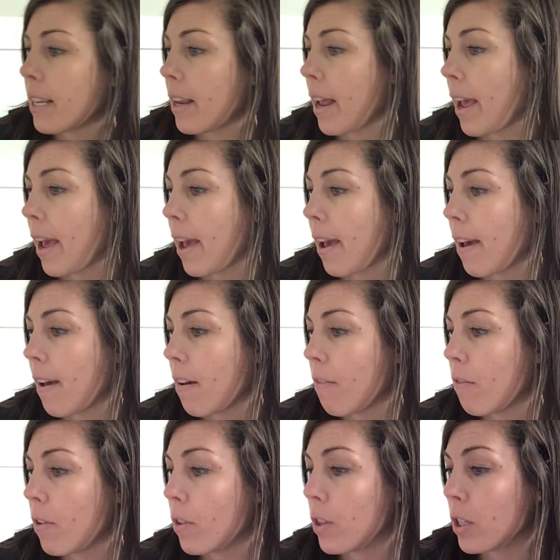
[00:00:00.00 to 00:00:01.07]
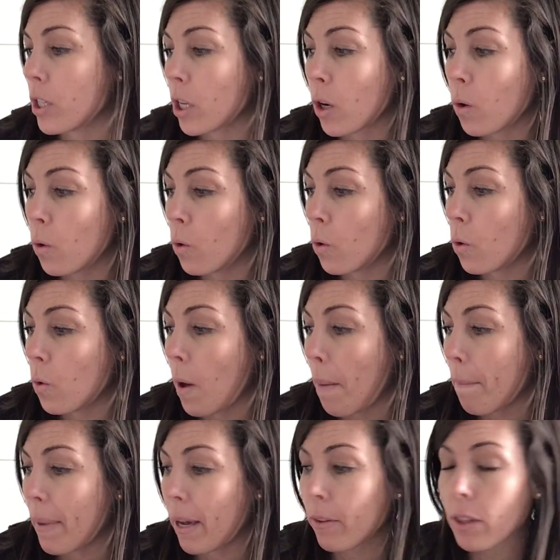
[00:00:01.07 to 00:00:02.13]
going to have the total
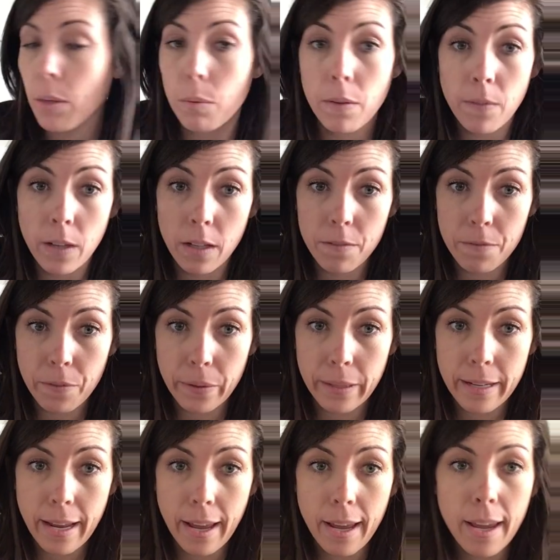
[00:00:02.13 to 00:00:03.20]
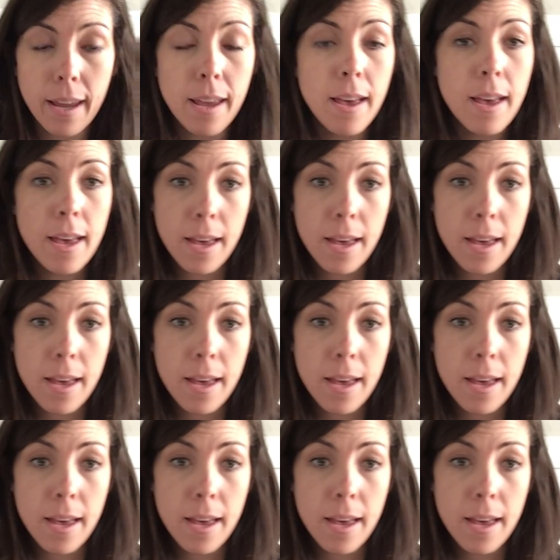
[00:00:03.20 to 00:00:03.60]
amount that we've eaten for the day.